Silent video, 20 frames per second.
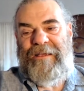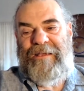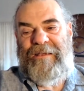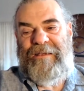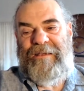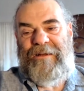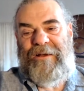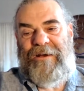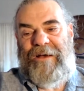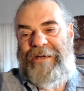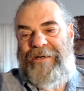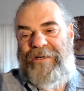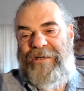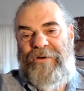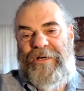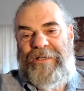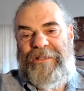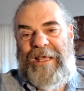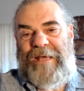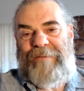you know, I
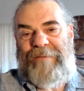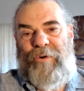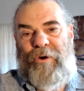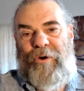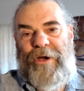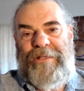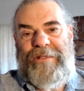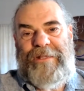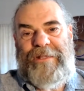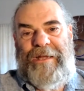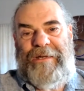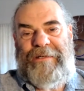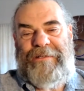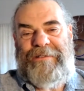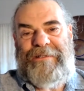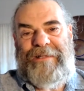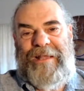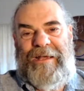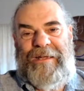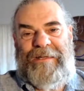knew at that point that
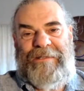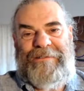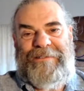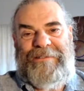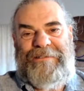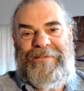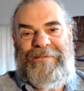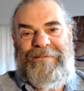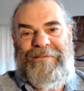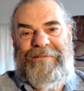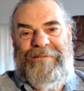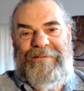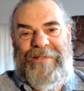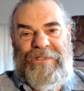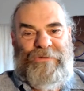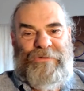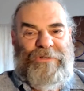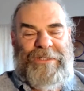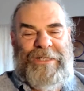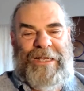
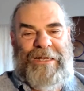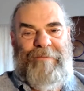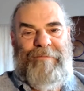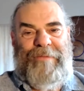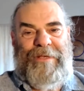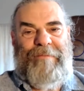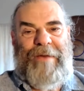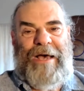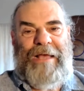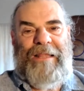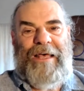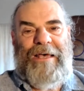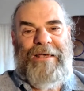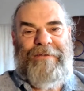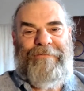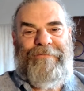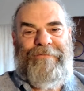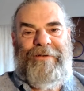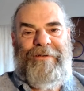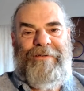this was going to be my
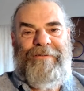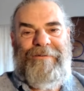life,